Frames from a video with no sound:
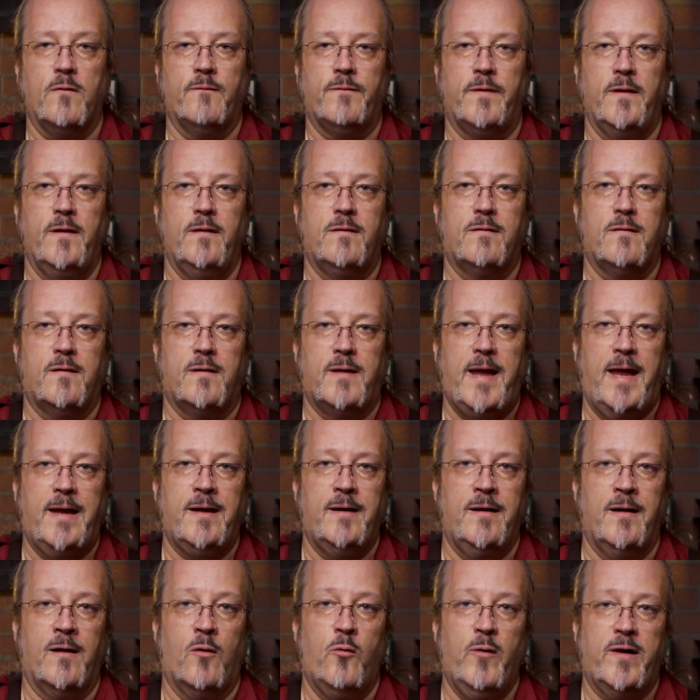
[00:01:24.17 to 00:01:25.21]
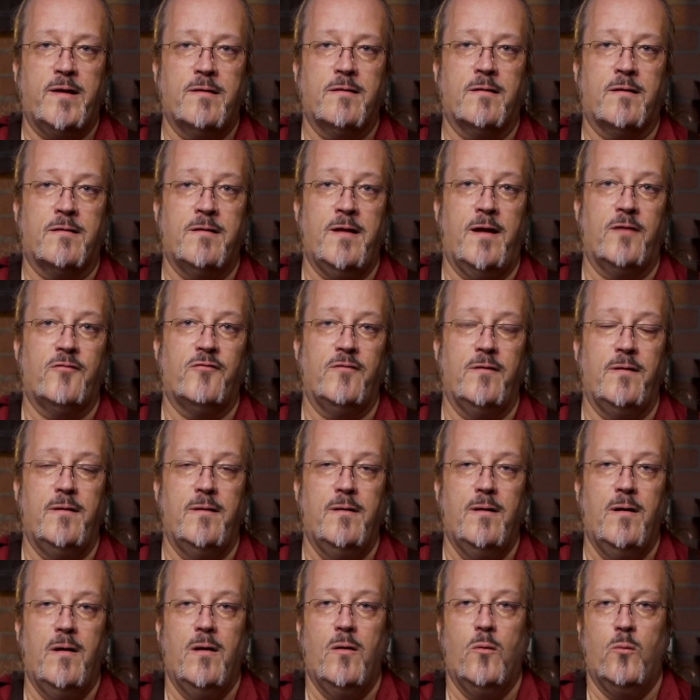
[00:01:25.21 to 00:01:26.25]
of these, taken in quick succession,
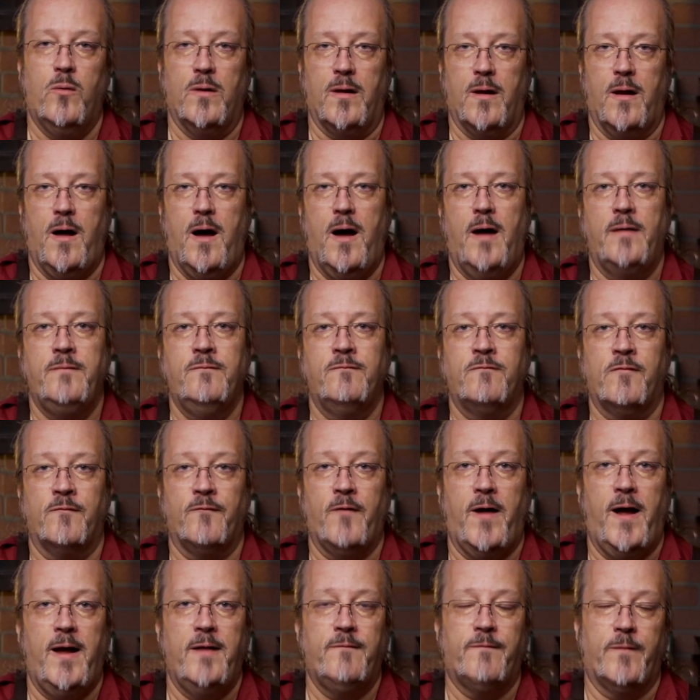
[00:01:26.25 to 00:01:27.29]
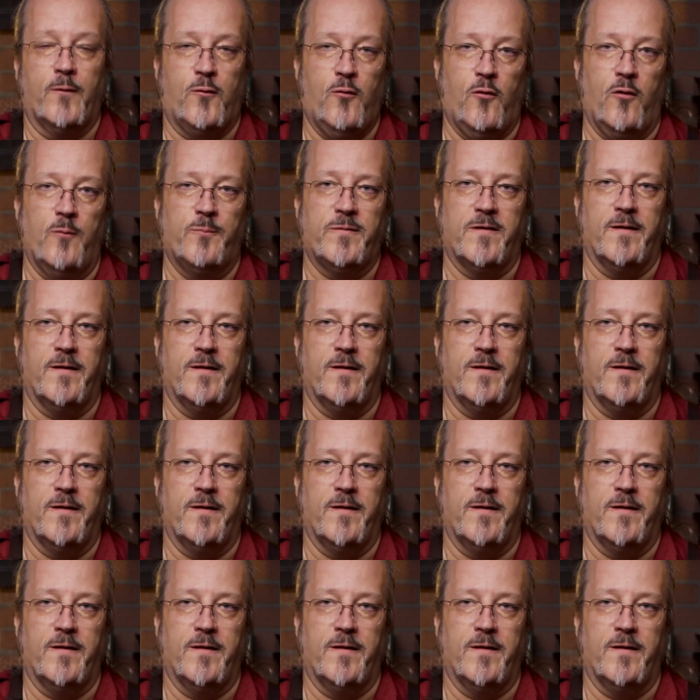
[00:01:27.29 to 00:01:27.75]
will unrevive the corpse